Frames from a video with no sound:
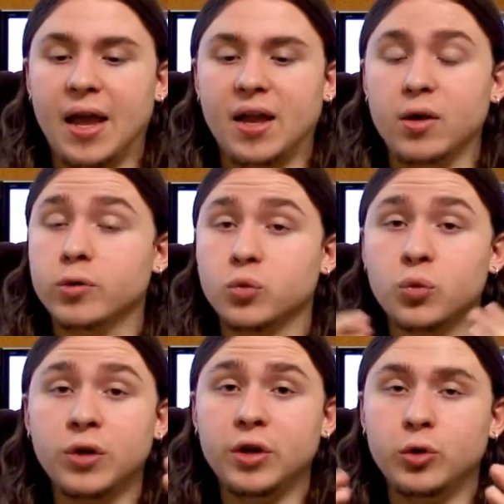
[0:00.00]
and it was
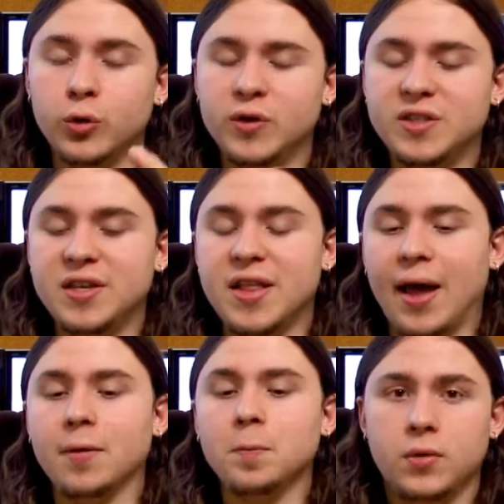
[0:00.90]
really cool to see
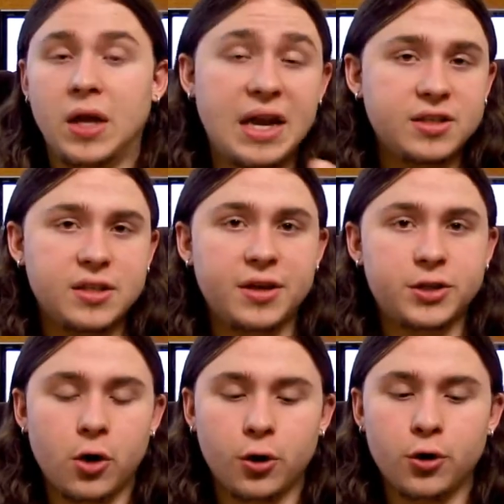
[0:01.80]
that. And as
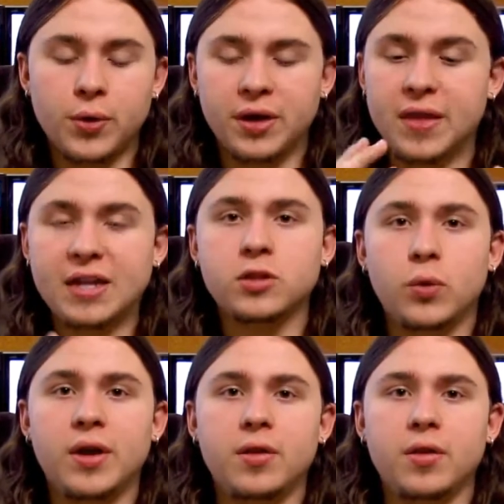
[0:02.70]
things started going, that's
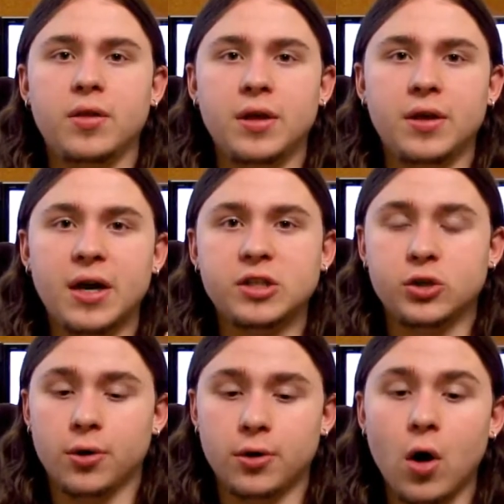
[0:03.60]
when the guys
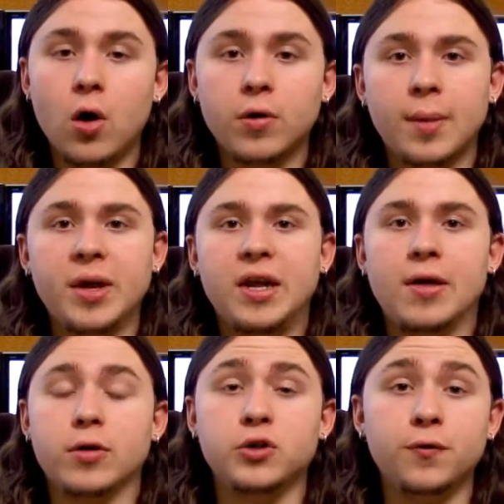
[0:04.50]
started all coming
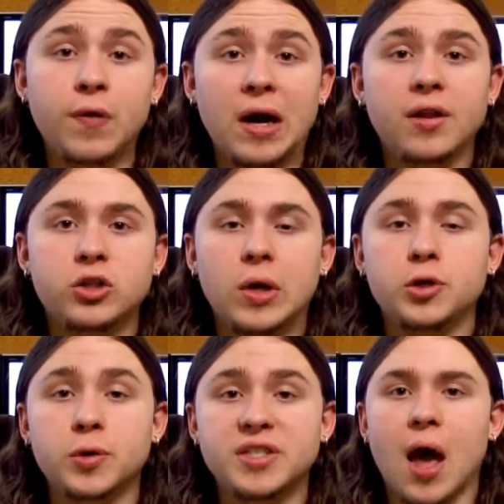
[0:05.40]
together to finally
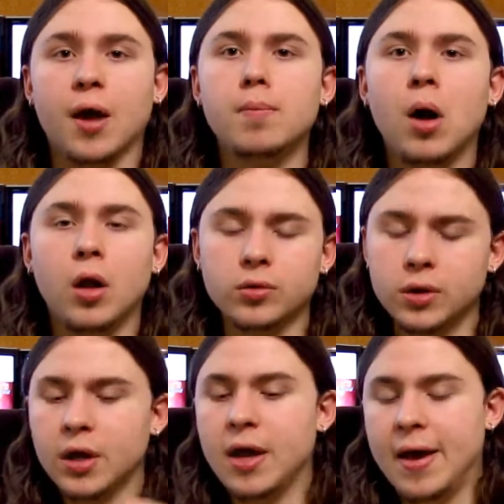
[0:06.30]
try to attack
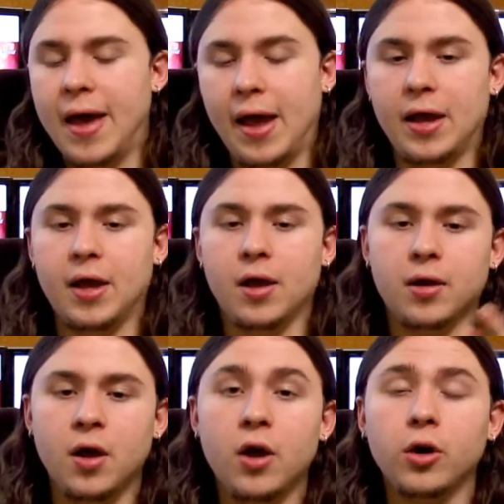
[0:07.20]
Madara.
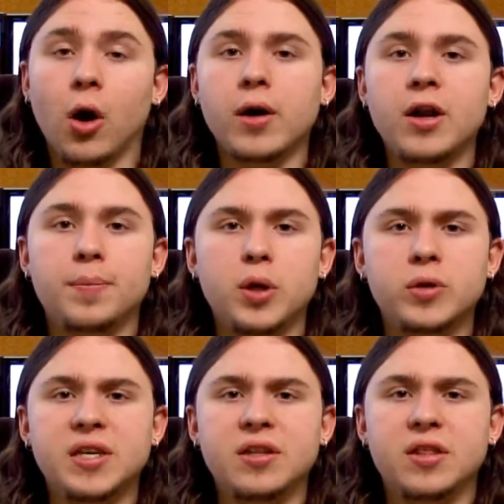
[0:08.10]
And Gaara ended up
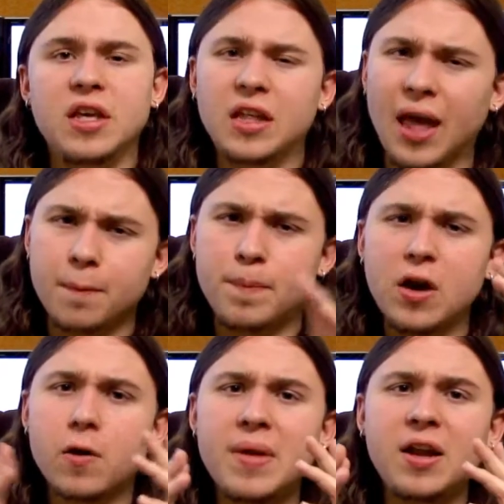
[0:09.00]
using the like
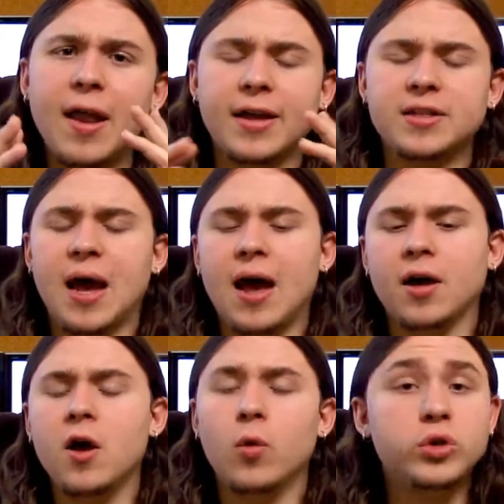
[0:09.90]
pyramid-like
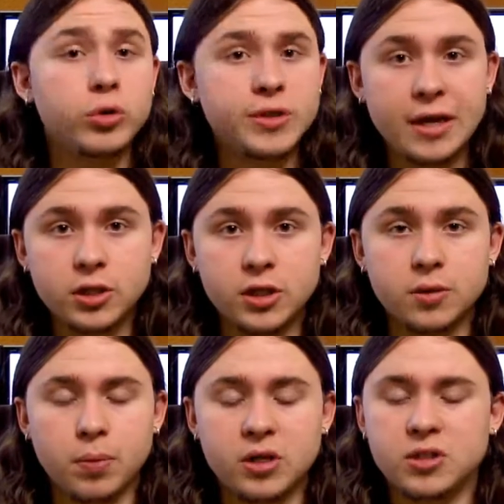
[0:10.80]
attack, which I was actually
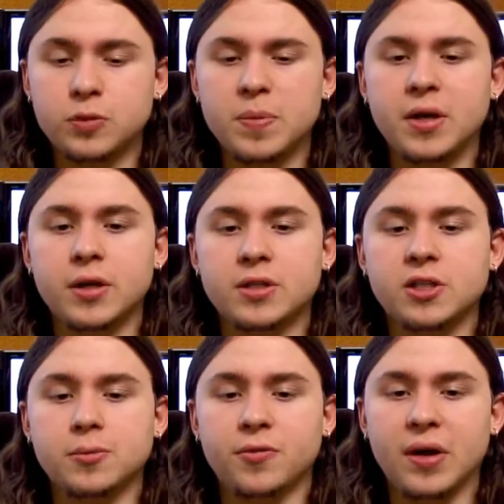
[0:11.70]
surprised just because
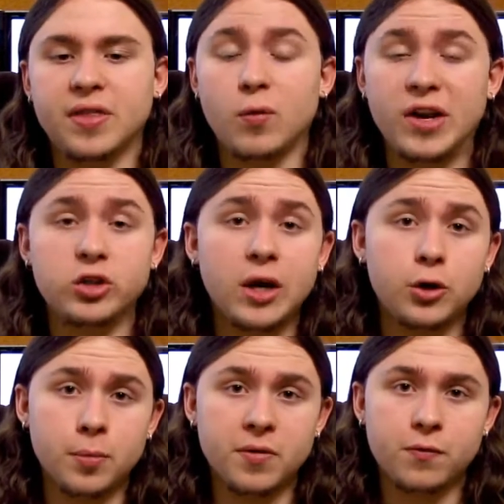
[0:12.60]
the simple fact that when he tried
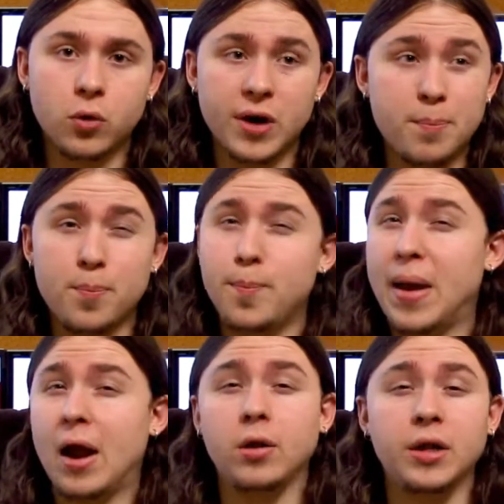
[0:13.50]
to do it before, it
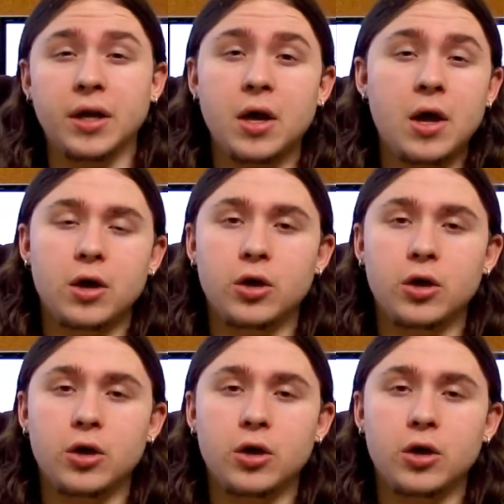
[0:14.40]
barely,